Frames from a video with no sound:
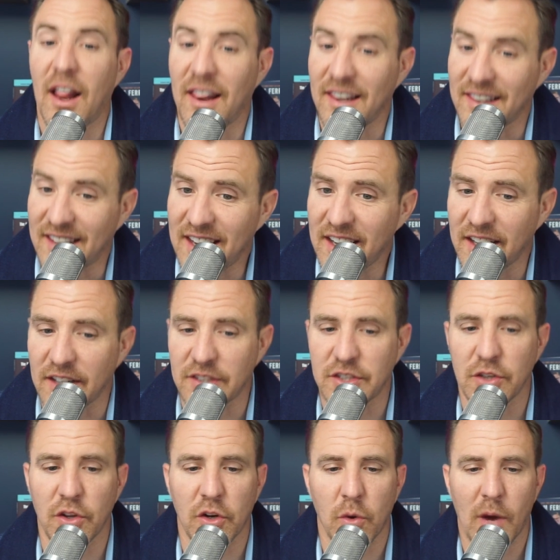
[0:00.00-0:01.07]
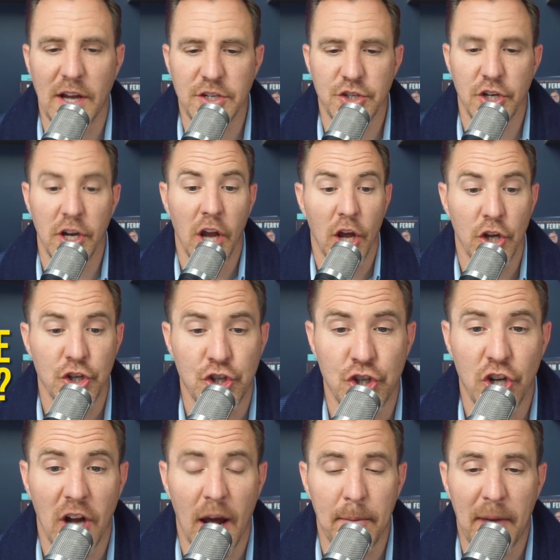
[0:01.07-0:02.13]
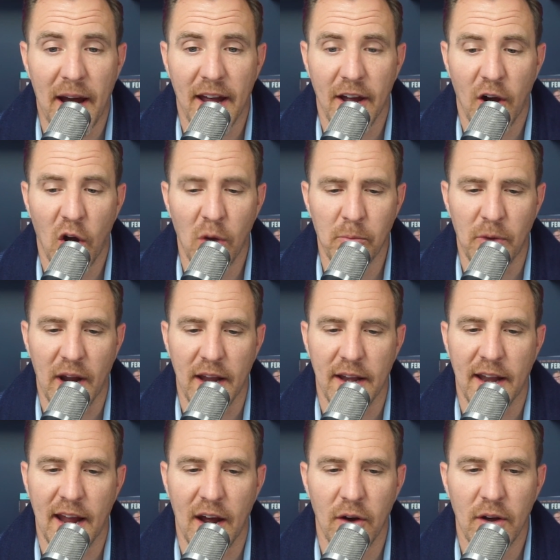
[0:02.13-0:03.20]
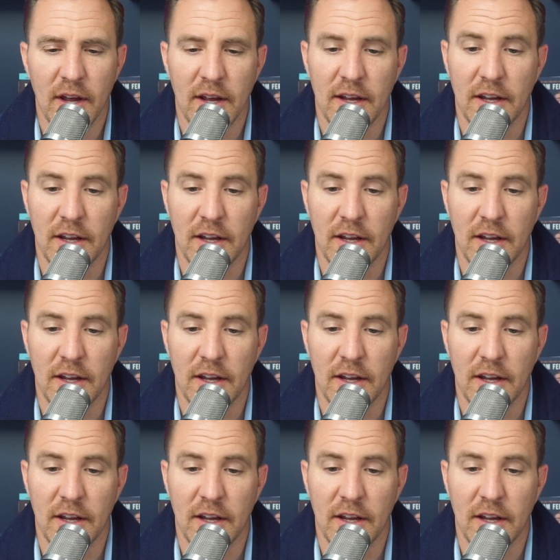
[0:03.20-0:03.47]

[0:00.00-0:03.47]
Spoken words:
Leading to the question, should I buy a home right now,